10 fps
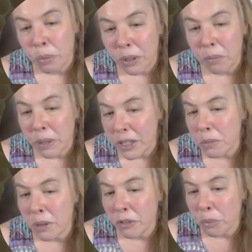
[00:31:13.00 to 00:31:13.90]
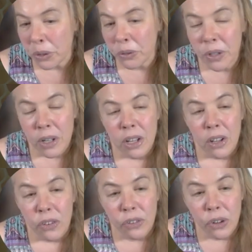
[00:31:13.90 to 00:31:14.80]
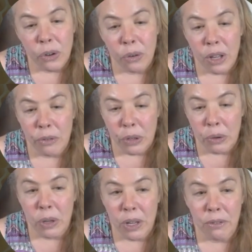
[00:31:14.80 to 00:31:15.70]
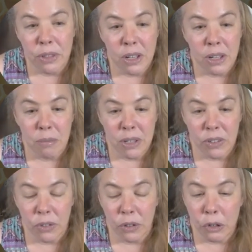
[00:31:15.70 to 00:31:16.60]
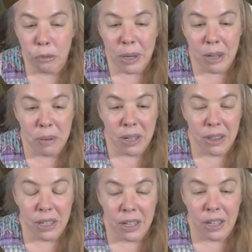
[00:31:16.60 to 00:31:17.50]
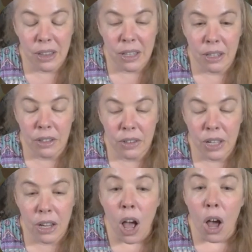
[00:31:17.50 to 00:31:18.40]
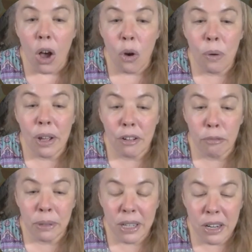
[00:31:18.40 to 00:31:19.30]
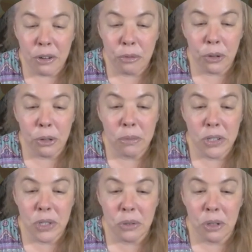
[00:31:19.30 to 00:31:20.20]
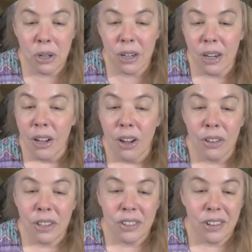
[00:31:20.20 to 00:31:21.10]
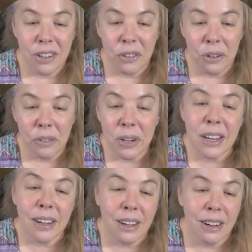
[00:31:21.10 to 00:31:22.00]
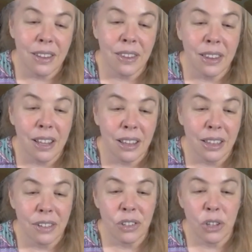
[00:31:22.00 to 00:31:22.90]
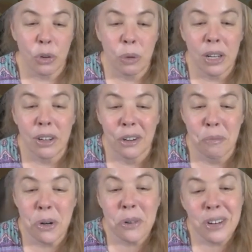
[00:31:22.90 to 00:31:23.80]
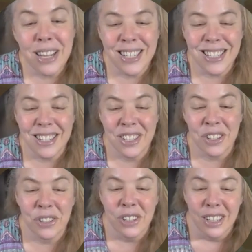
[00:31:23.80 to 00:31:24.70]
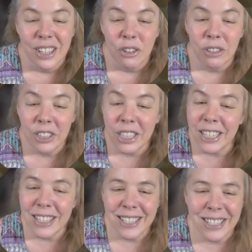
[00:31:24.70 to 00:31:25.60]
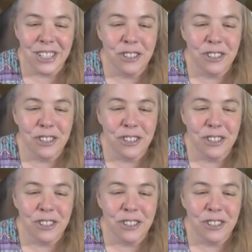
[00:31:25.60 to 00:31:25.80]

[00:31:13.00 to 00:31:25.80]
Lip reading: placement of brood. So if you give them the stovepiping thing, they'll think, oh, I have plenty of room to store all this nectar over here. And then that leaves the queen her brood nest to do what she needs to do.